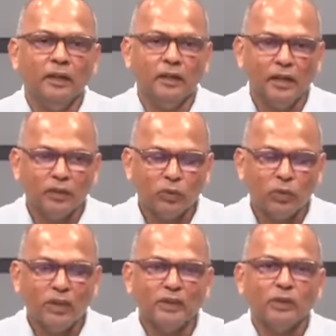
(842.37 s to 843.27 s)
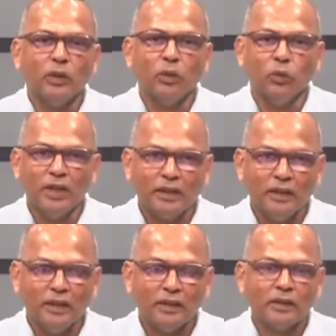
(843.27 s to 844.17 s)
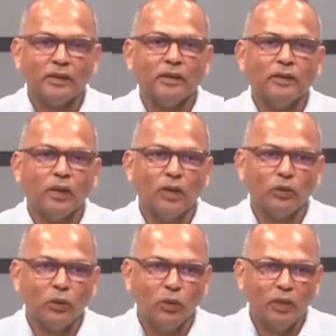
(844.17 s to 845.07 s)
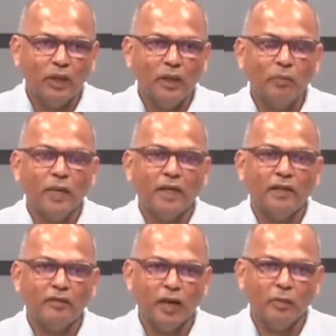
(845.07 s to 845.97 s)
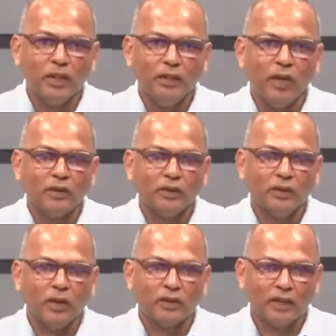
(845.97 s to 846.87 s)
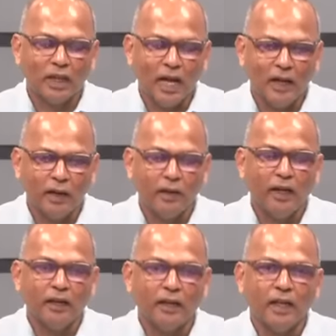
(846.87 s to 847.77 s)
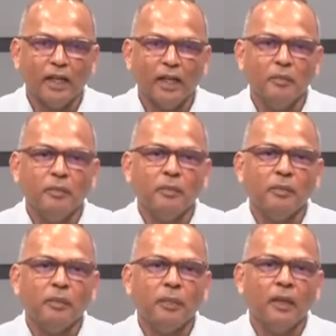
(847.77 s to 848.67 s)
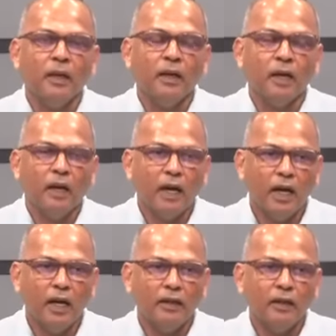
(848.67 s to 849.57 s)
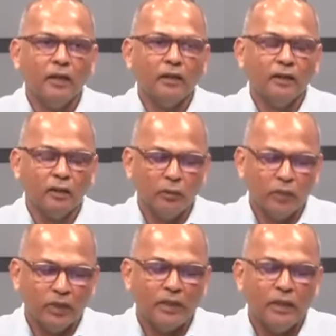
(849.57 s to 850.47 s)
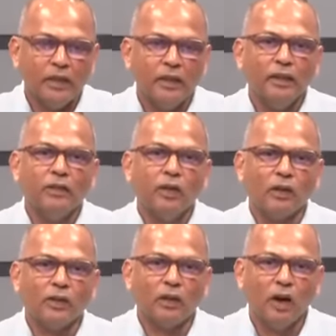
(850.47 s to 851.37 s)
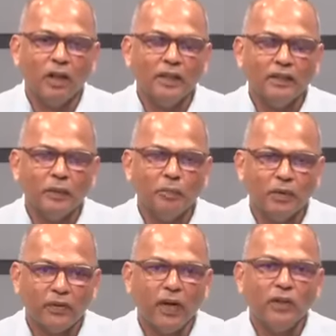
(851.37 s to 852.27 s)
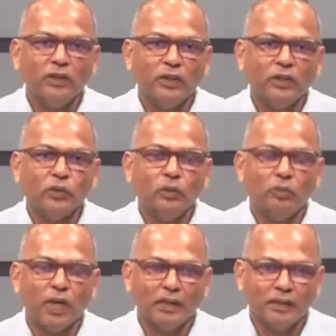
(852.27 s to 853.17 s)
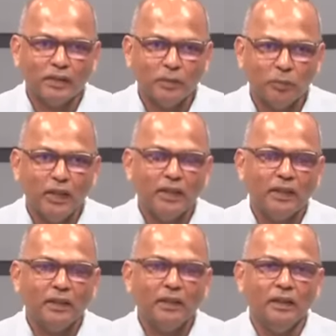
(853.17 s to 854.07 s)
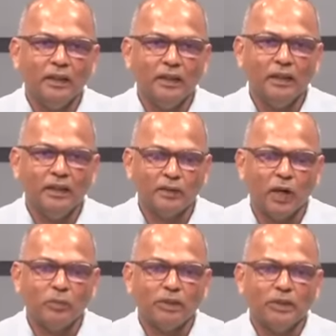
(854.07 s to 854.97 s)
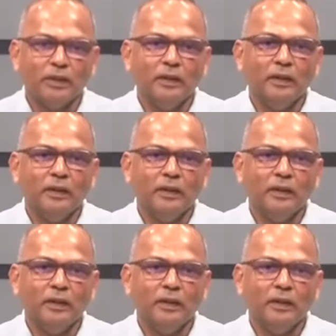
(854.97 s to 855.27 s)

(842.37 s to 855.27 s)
this was witnessed not only by the family doctor, Dr. Caleb, and with the Dr. Collins, the pathologist who participated in the autopsy,